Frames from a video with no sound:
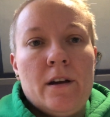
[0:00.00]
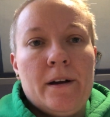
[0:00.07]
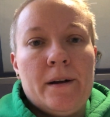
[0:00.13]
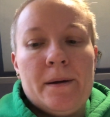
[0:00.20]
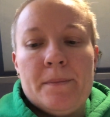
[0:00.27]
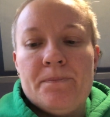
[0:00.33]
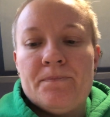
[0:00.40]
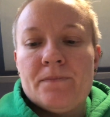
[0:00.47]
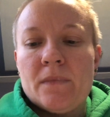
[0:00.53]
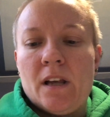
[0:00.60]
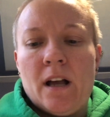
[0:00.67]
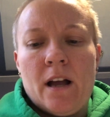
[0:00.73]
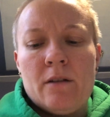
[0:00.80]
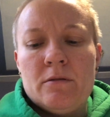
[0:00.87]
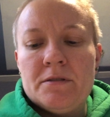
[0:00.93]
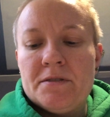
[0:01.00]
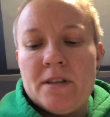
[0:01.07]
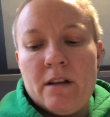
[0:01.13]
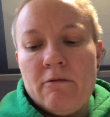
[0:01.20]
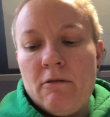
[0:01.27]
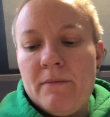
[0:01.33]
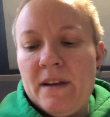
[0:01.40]
I will
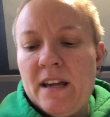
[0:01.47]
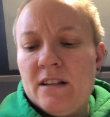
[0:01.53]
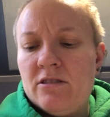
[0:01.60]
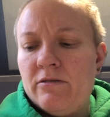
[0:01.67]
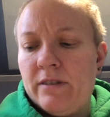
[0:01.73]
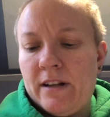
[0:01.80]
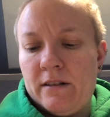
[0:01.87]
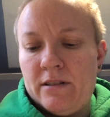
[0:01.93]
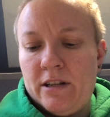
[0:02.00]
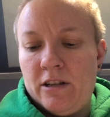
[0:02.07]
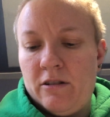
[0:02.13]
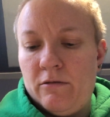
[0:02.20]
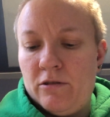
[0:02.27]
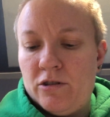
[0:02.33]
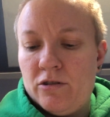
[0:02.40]
say when we get to it, I'll tell you